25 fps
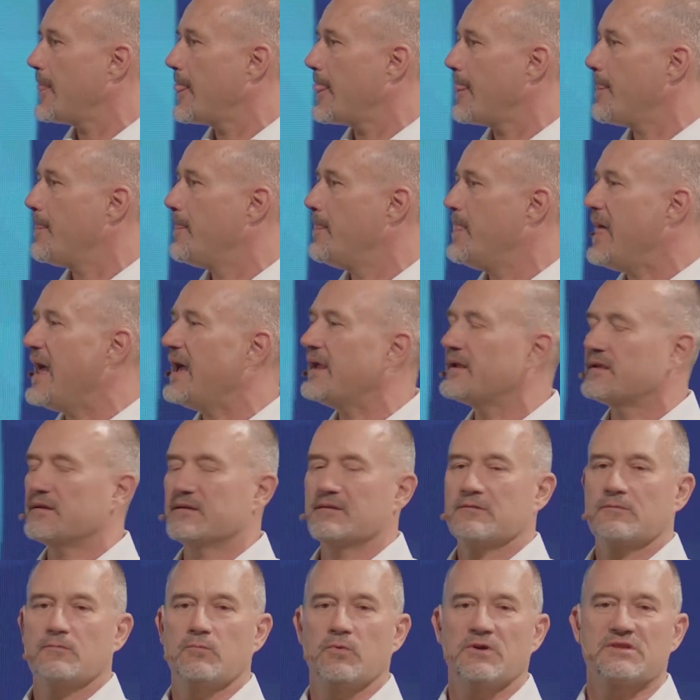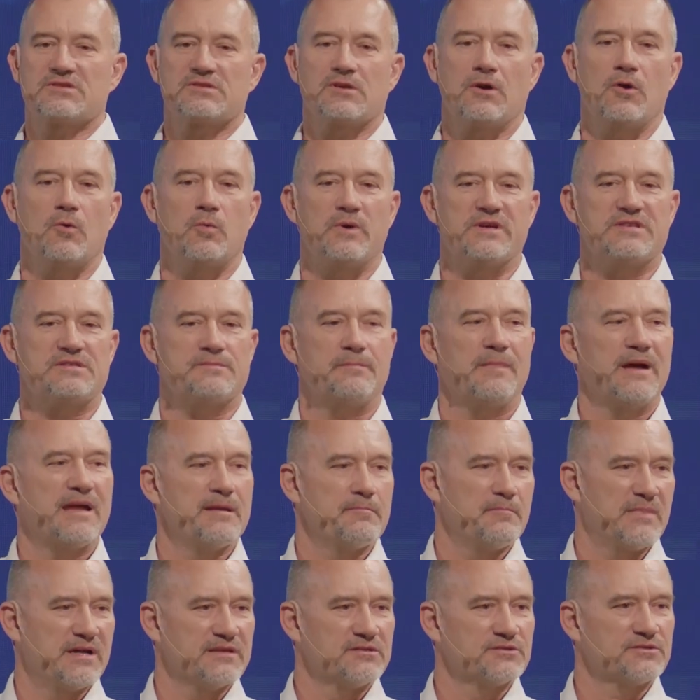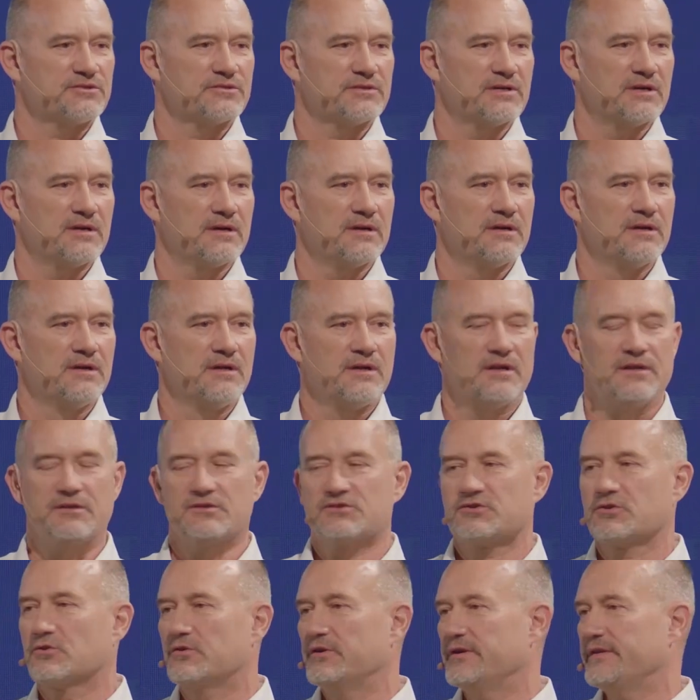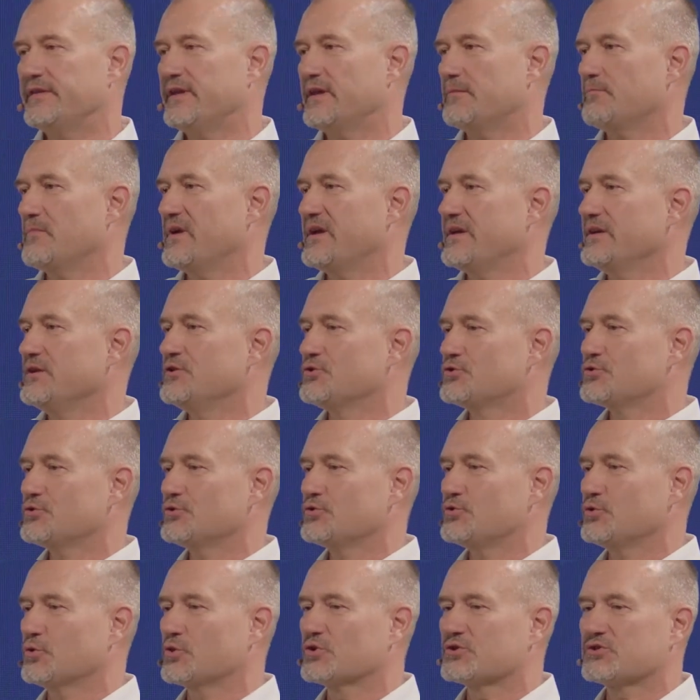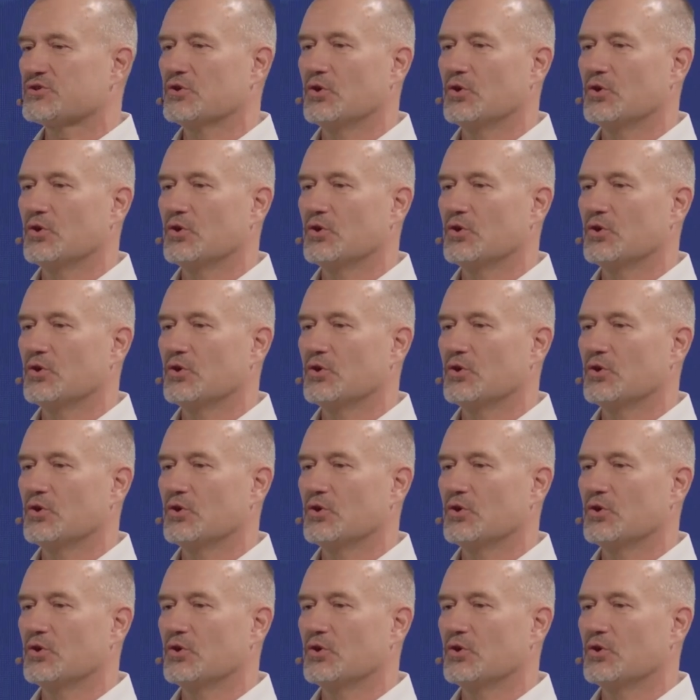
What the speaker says: That was always my mantra, and sorry that my intro took so